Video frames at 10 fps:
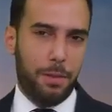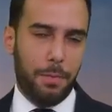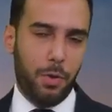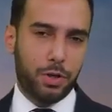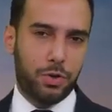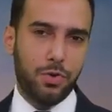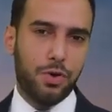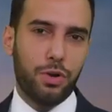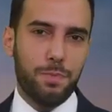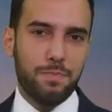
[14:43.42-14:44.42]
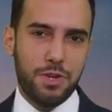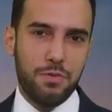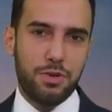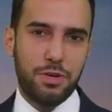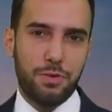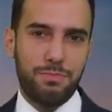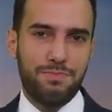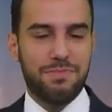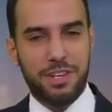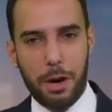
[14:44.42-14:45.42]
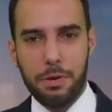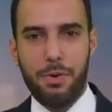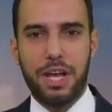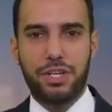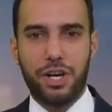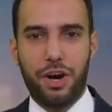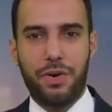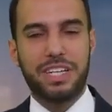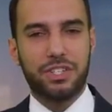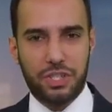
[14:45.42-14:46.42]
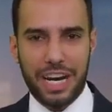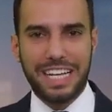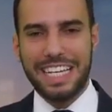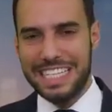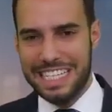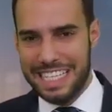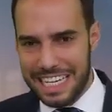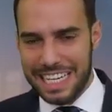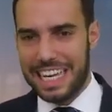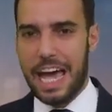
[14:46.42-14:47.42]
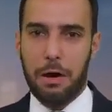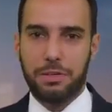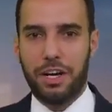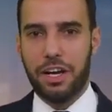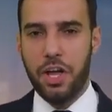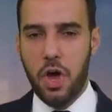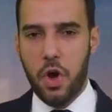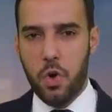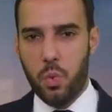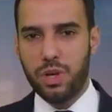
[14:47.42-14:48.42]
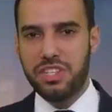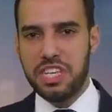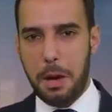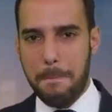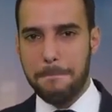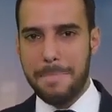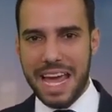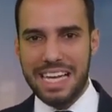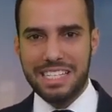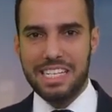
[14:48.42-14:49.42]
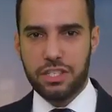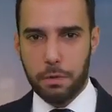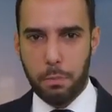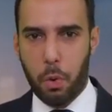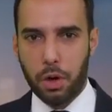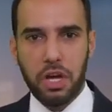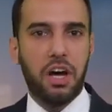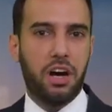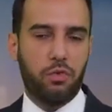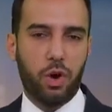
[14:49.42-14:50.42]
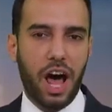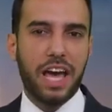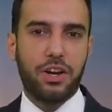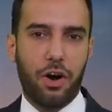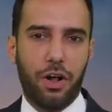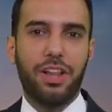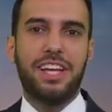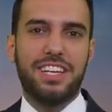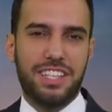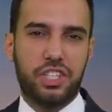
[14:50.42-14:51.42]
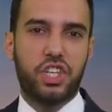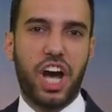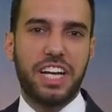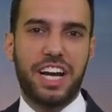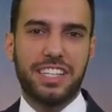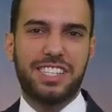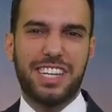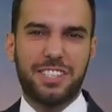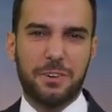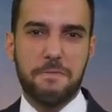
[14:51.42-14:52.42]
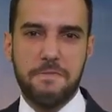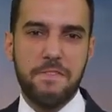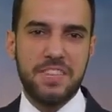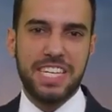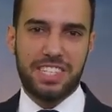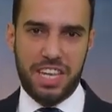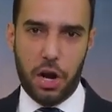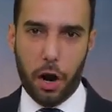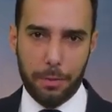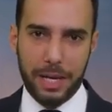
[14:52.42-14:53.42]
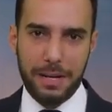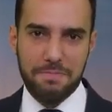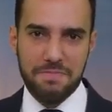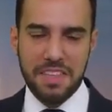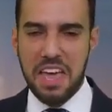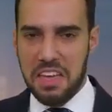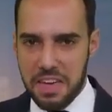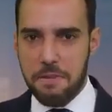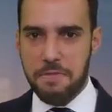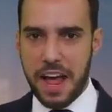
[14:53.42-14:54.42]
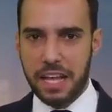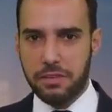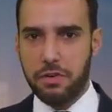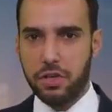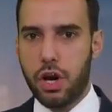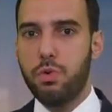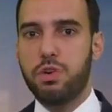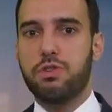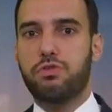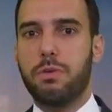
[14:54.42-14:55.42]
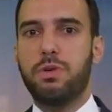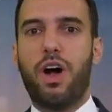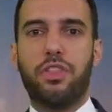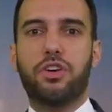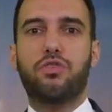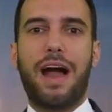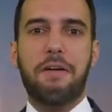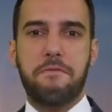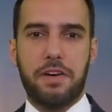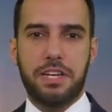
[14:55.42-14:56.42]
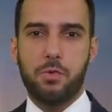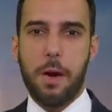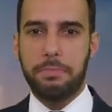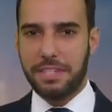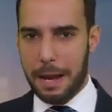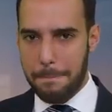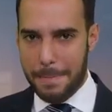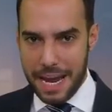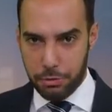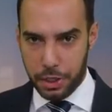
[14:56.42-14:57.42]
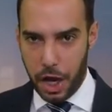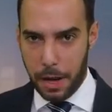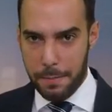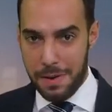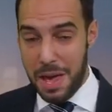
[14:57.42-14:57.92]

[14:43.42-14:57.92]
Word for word: But what Google, YouTube, the WHO, and China didn't count on was the amazing support of what I call the China Uncensored 50 Cent Army. They're fans of the show who contribute on the crowdfunding website Patreon.